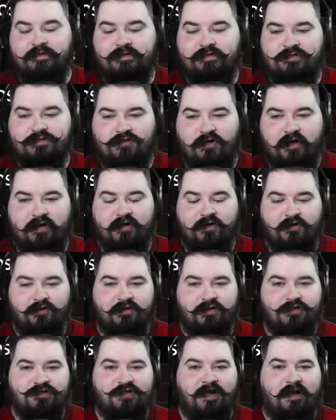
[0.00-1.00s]
tried to do
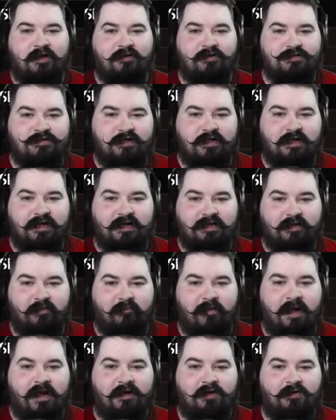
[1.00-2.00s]
the challenge and I got the
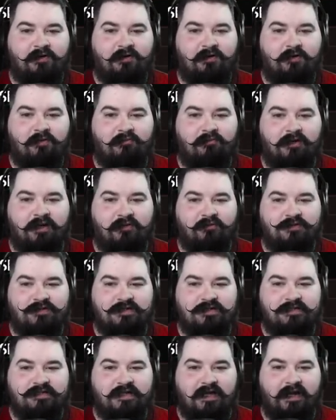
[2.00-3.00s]
macro, but I was
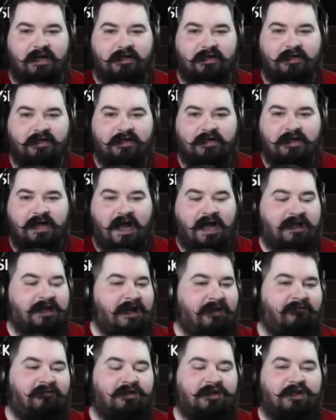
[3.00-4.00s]
just like, I
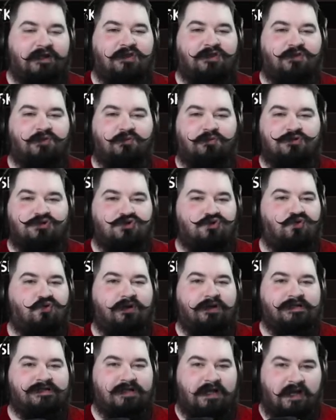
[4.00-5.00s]
gave it like two
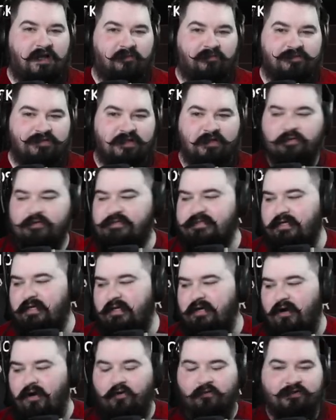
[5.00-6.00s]
attempts and I was
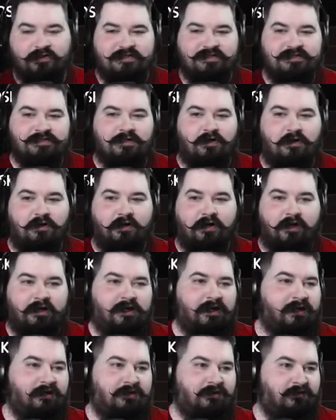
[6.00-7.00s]
like, oh, this is hard. I
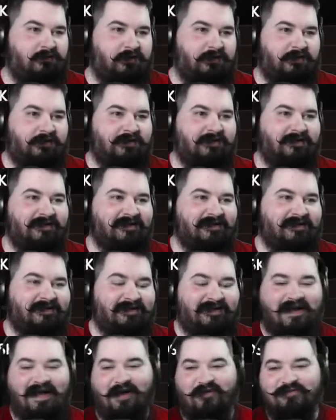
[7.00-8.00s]
can't do it.
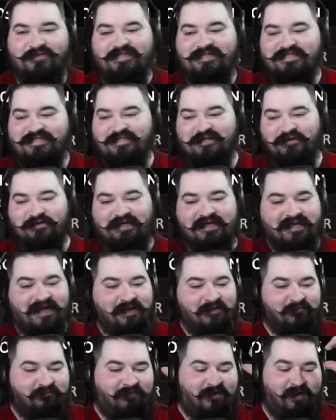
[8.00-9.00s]
I was just so like
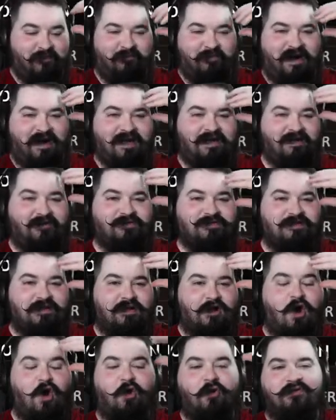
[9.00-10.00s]
in my mind, I was
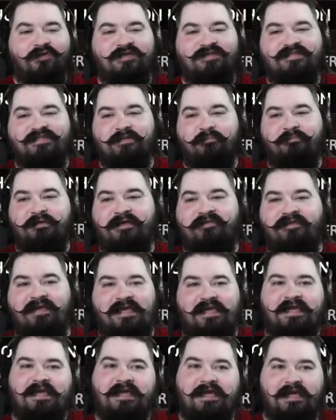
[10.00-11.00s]
like, oh, this is a
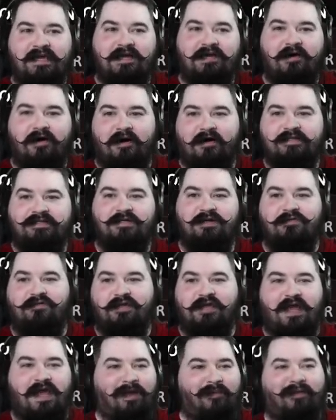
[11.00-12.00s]
PVE content of the
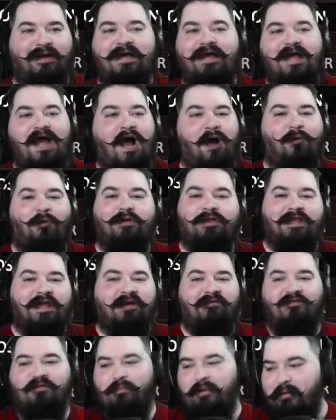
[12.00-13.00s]
game. I will
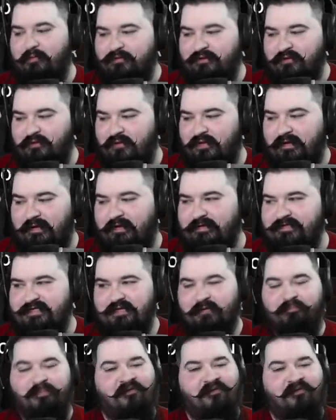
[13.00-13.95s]
never be able to do that because I